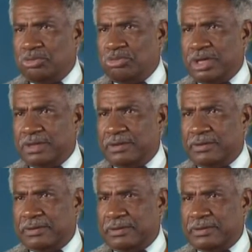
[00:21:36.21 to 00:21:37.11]
But
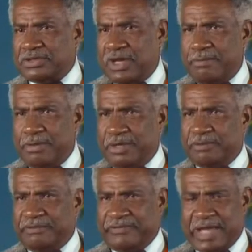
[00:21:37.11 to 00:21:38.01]
the Schomburg
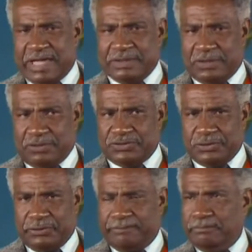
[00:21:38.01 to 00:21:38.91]
provides
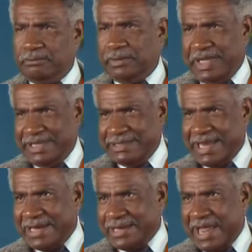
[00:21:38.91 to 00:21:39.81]
also a
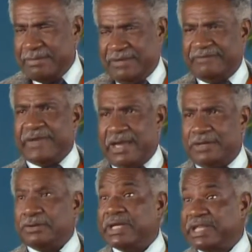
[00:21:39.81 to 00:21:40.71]
dynamic
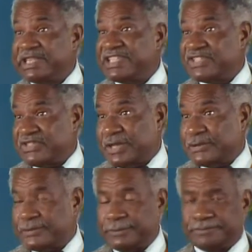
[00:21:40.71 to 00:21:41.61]
value in this sense.